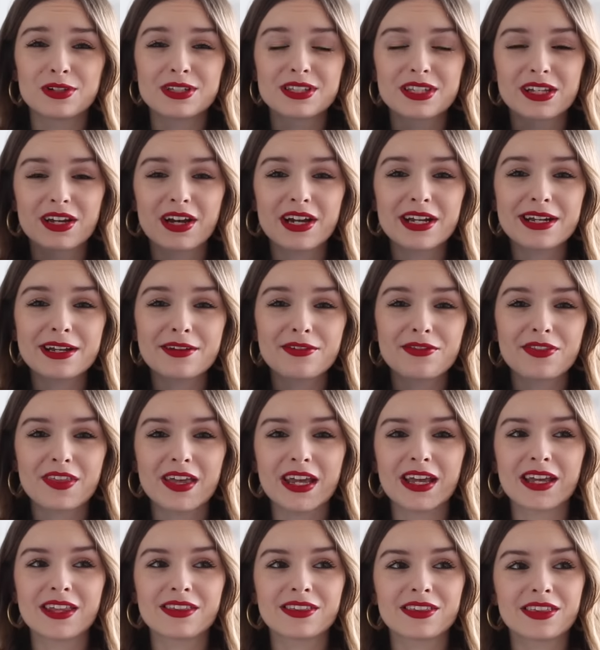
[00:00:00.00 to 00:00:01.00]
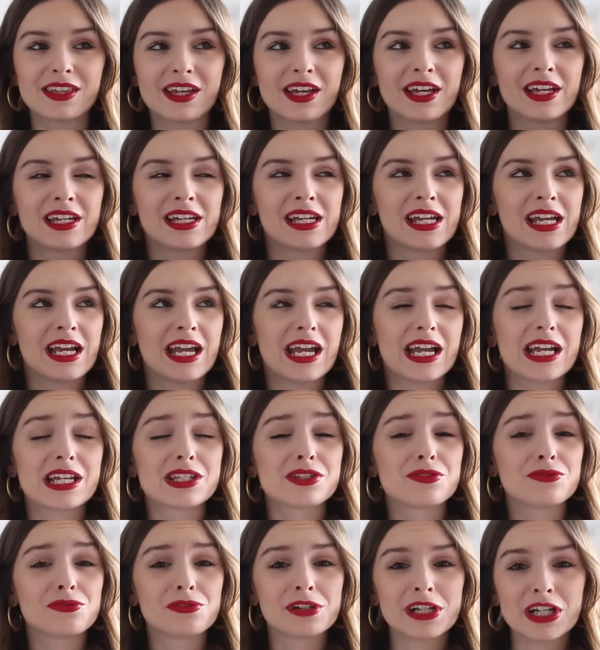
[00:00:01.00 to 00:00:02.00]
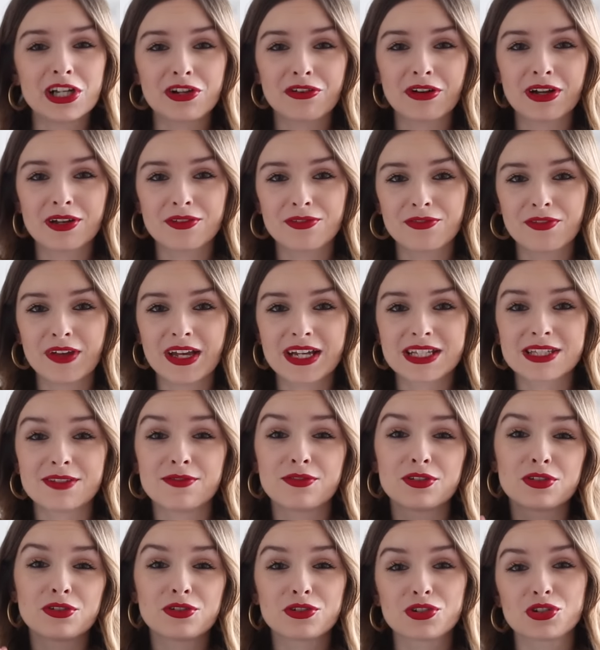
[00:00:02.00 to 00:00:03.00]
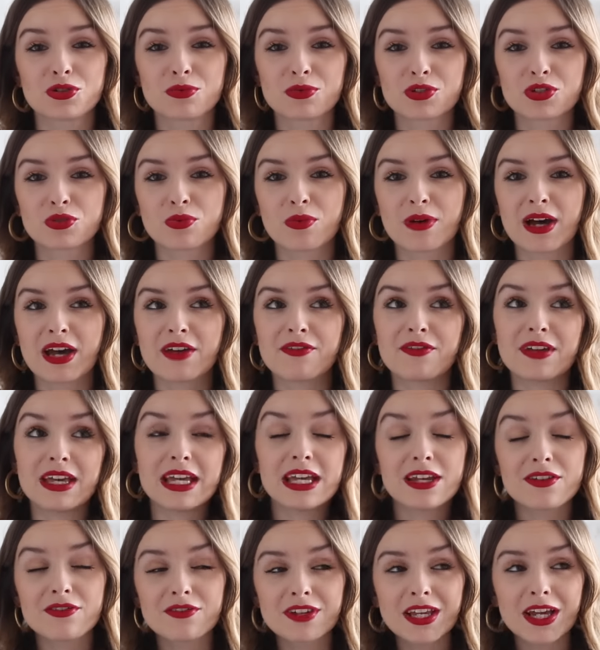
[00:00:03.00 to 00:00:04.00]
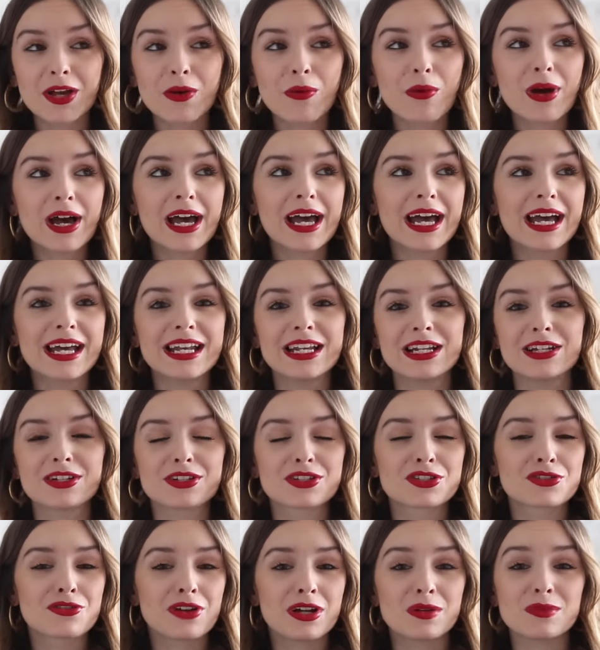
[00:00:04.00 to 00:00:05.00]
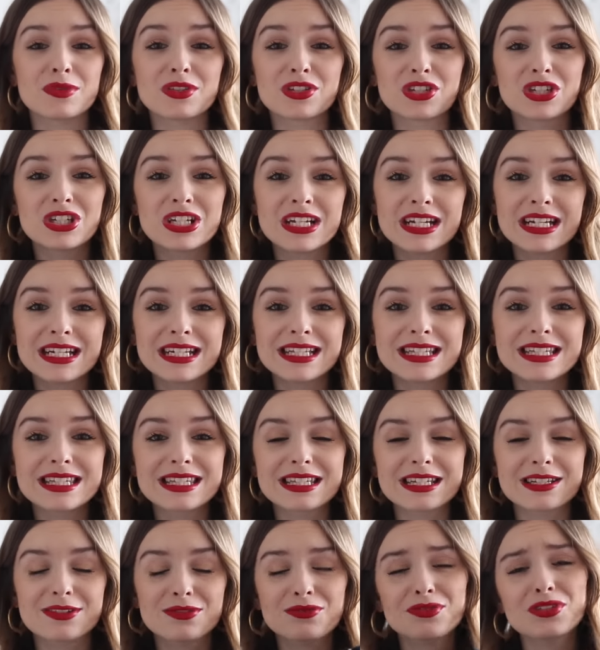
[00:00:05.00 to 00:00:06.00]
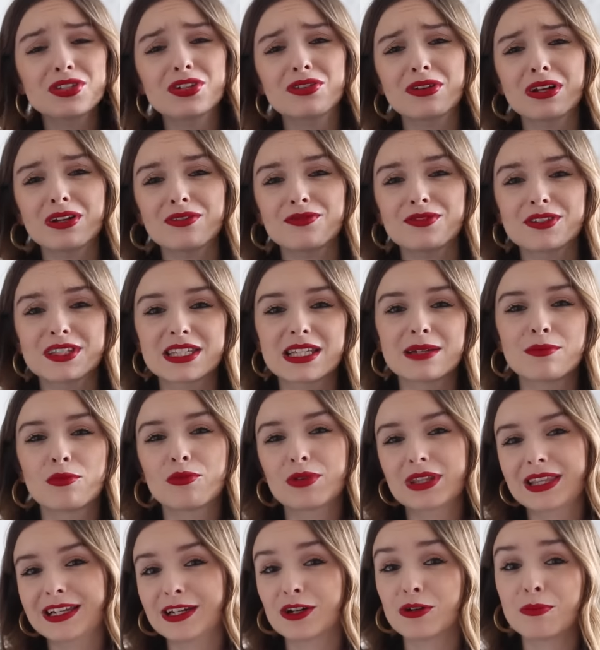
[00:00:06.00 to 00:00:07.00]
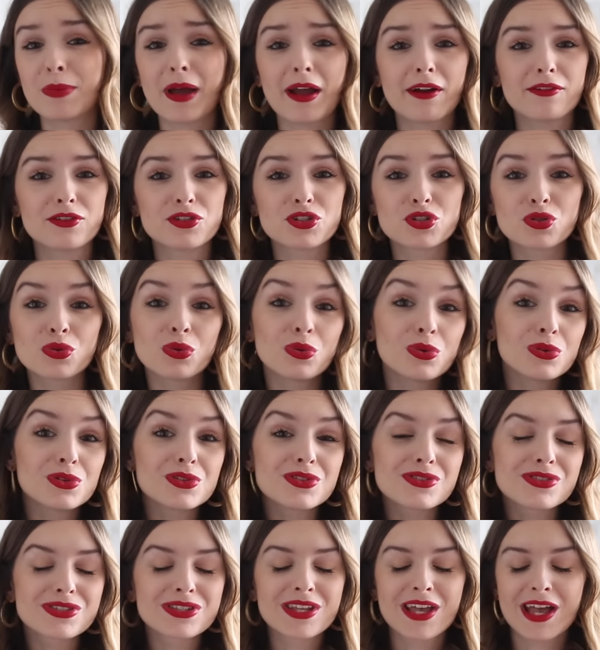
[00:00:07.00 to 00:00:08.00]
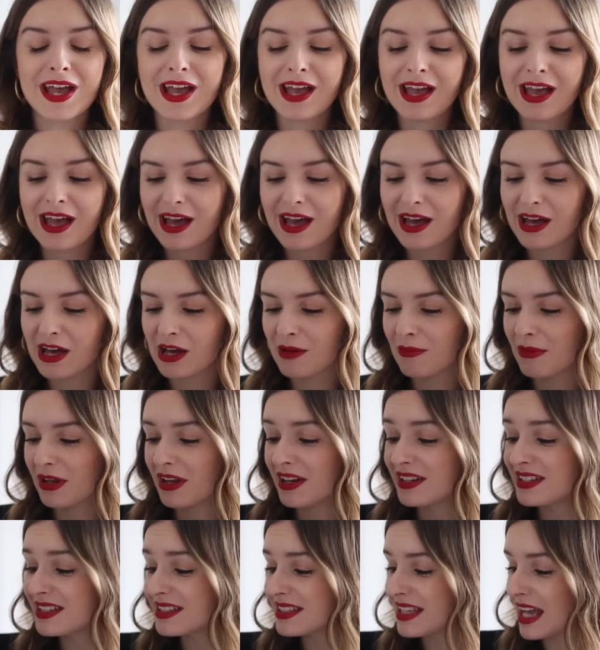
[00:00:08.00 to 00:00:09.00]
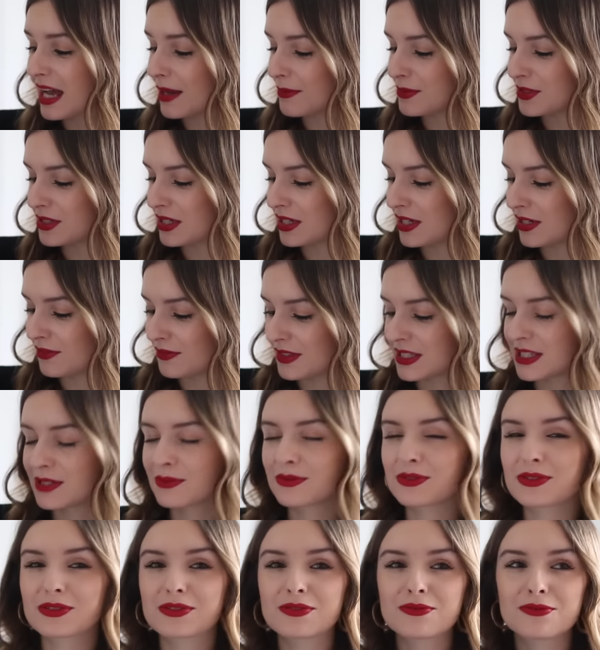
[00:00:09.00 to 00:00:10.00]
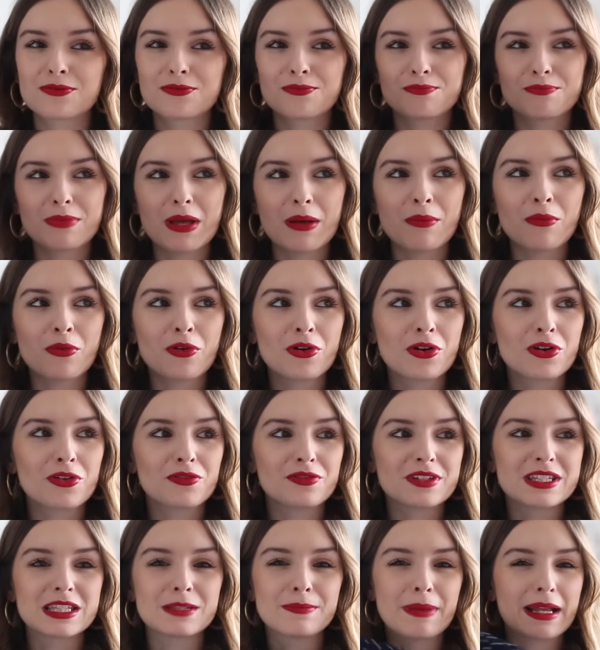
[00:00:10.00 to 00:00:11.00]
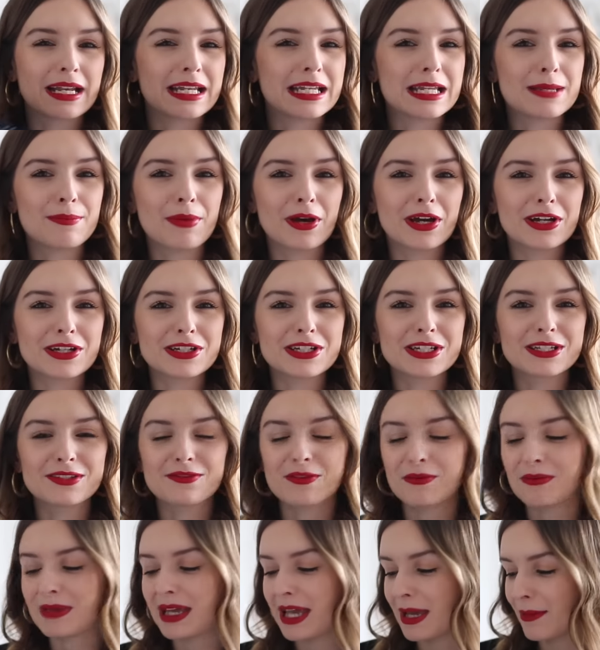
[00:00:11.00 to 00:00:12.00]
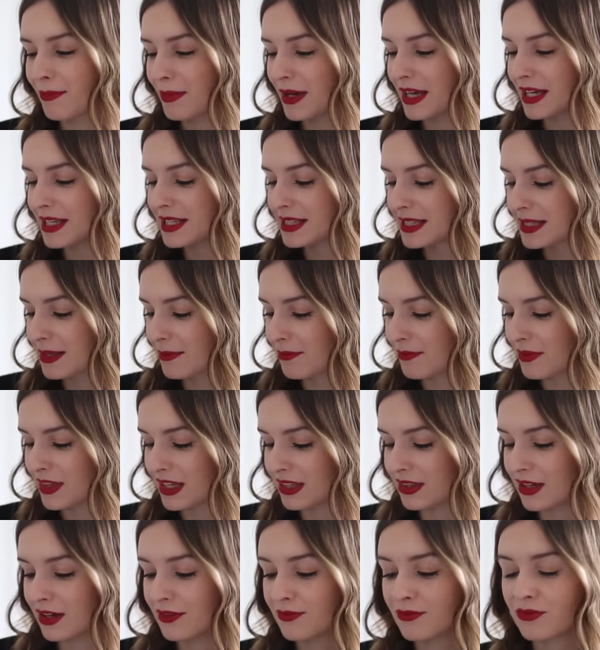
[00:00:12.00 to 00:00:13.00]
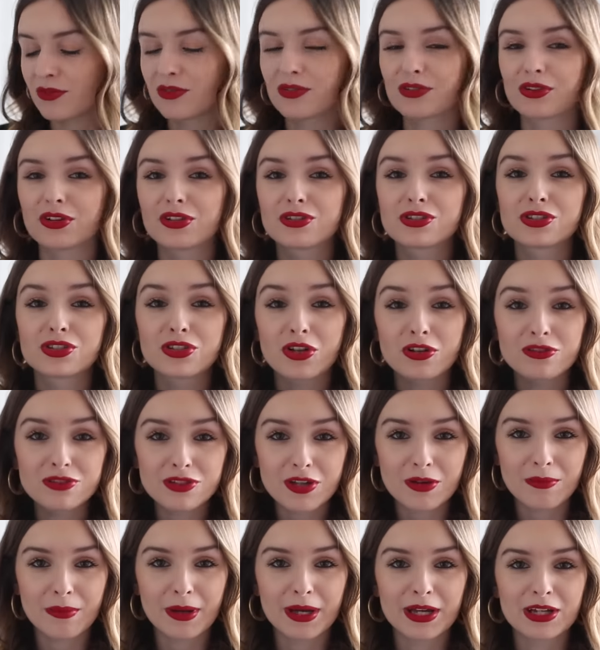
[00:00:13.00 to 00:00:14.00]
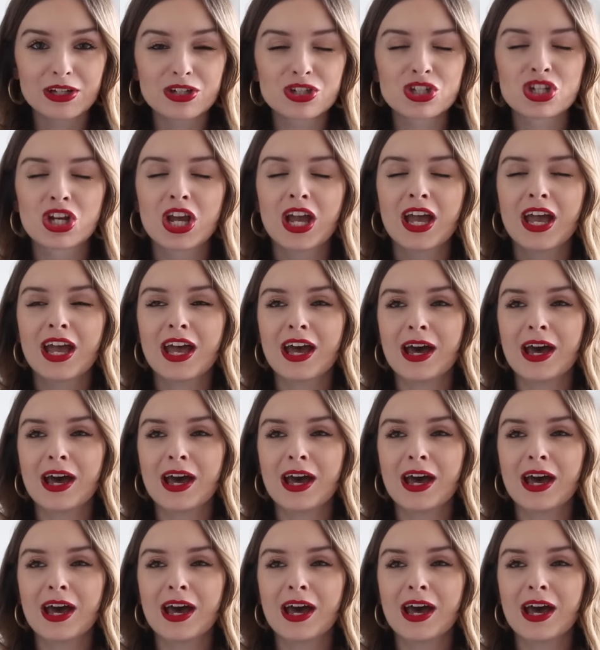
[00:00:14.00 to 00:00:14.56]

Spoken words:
It's the kind of thing that is a really great fix if you're not sure what to wear for evening wear, and it looks great with jeans. It's also great for summer with a little pair of shorts, and I just absolutely love this. It was also a bit more of a spendy purchase for me, but it's something that I've worn so, so much.